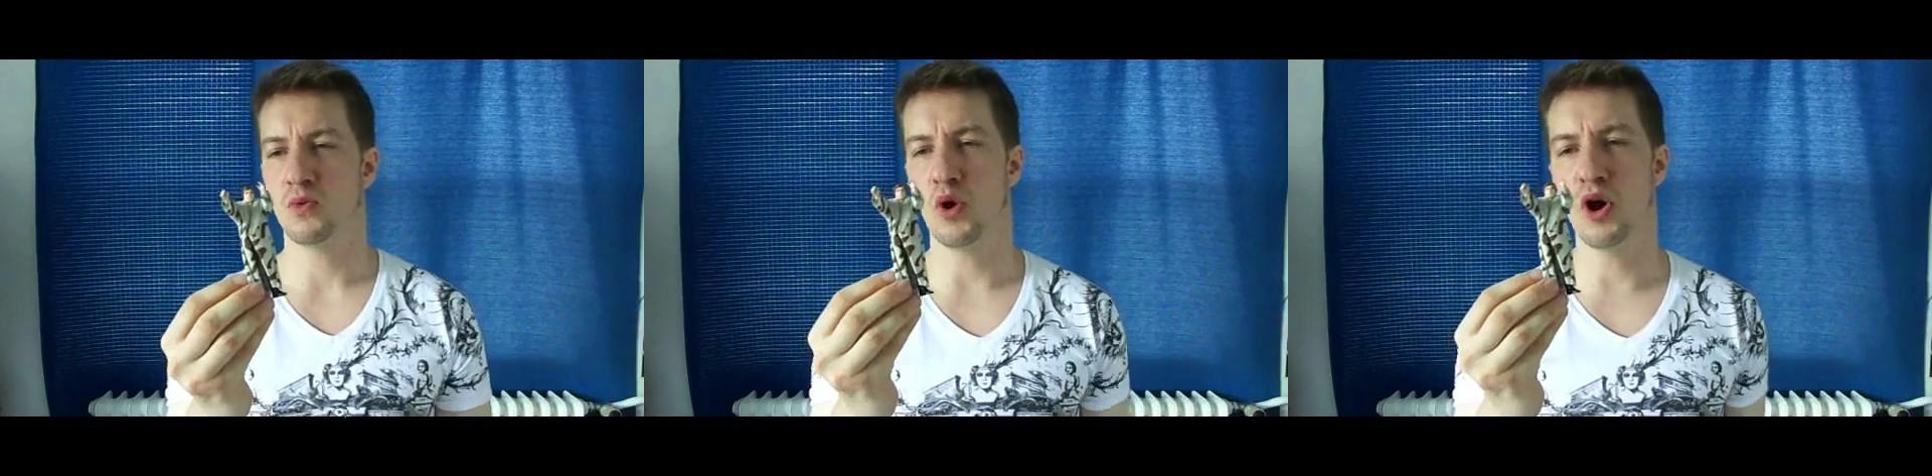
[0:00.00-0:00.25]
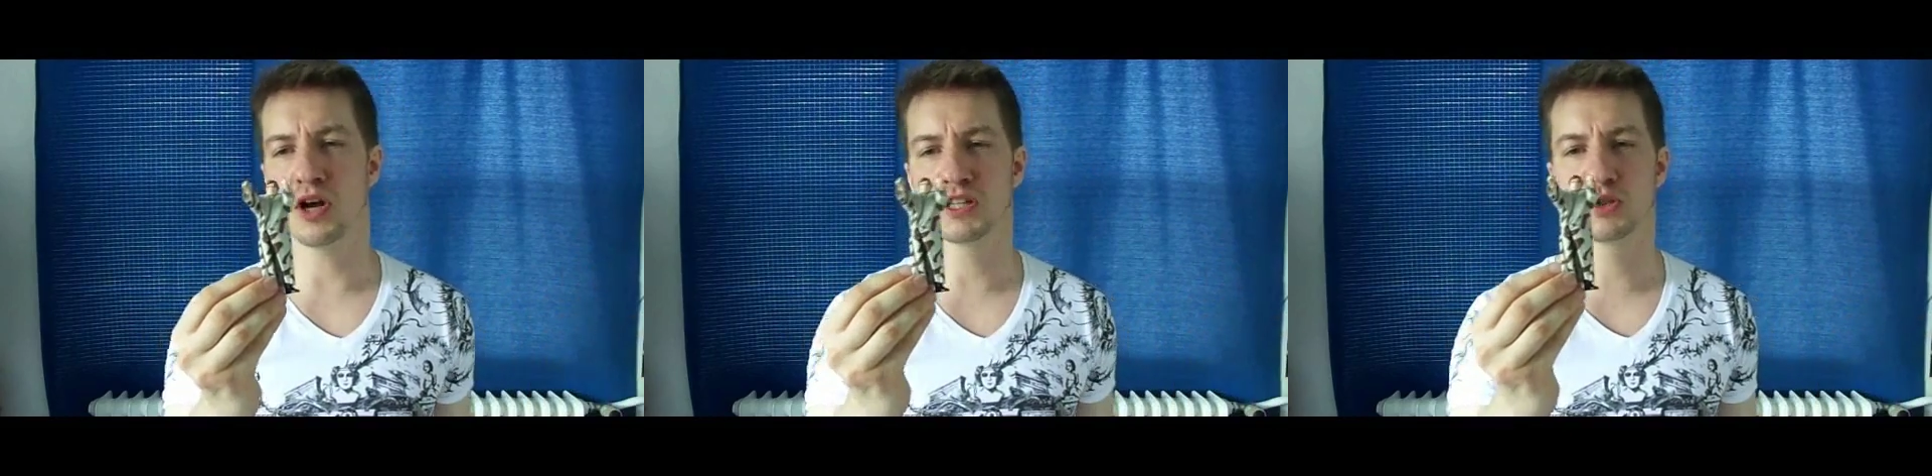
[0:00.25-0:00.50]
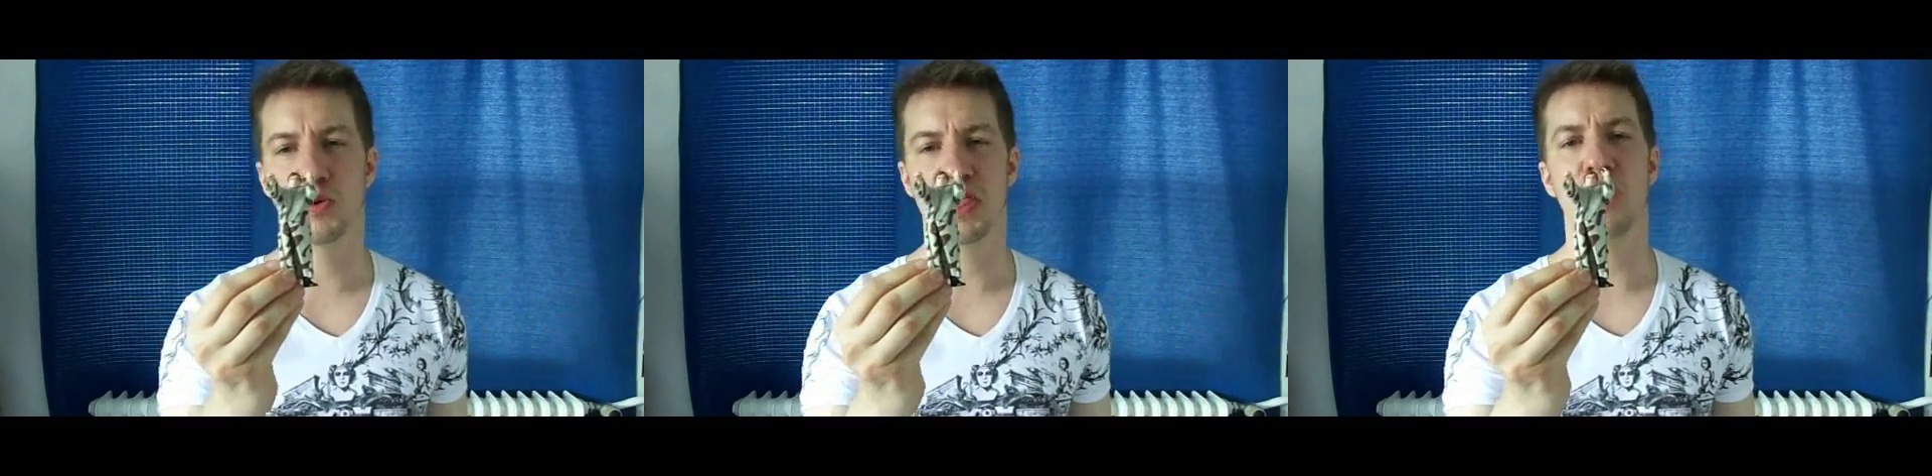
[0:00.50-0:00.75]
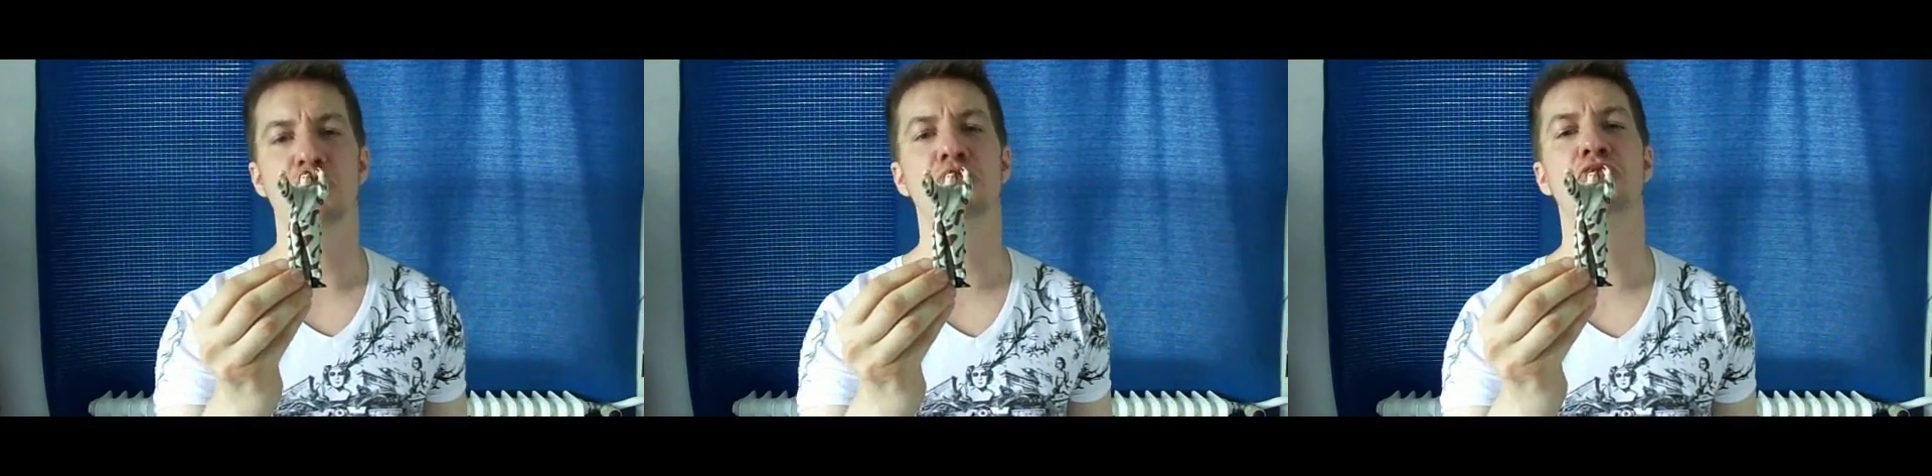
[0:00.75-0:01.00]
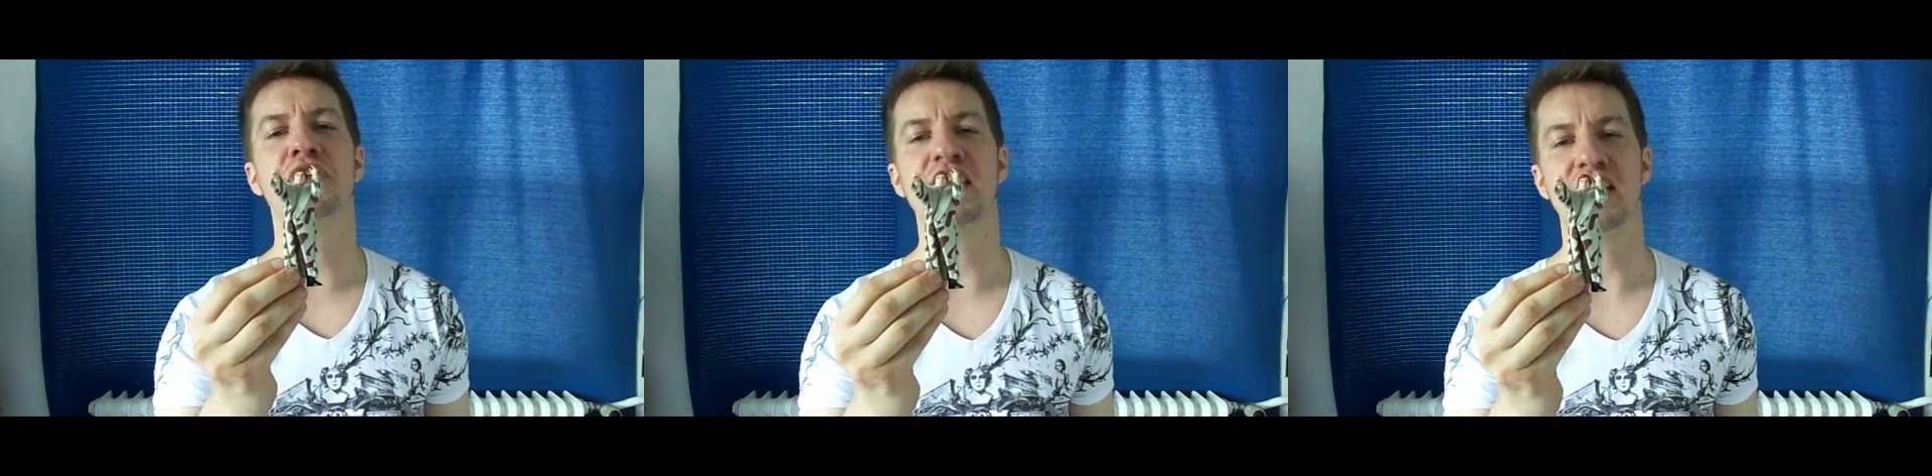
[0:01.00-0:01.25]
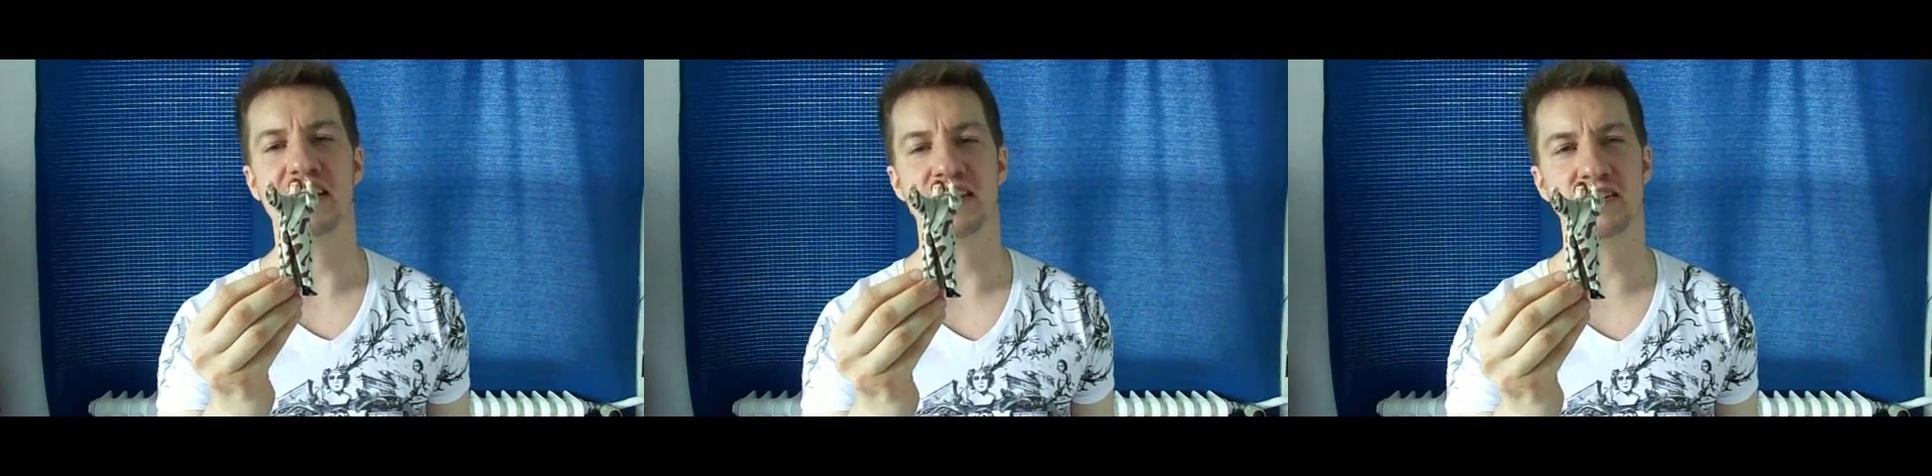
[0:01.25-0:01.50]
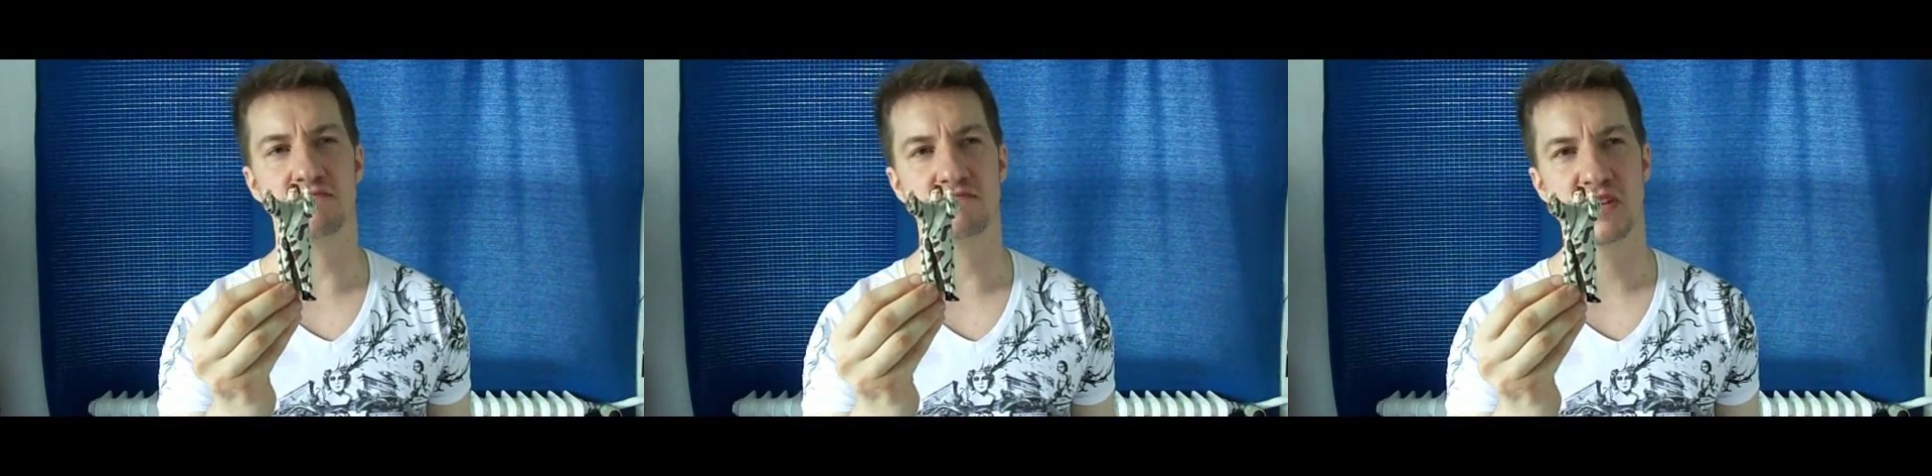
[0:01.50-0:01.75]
words without feeling,